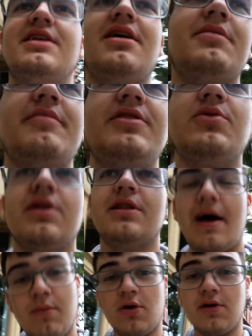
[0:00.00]
I'm going to be doing a
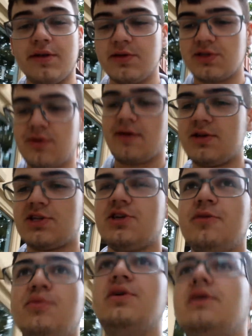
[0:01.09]
lot more of those throughout this
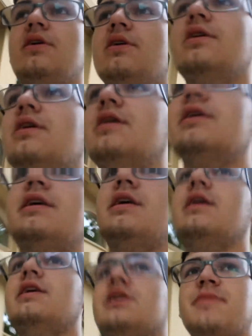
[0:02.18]
trip,
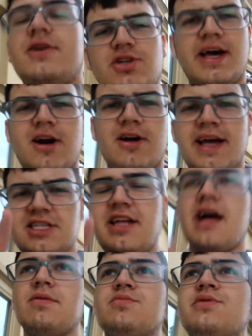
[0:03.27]
especially at our next
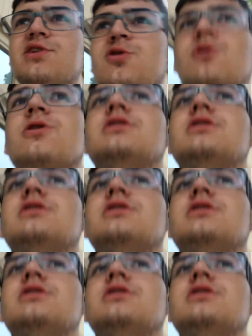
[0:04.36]
stop. It's pretty cool.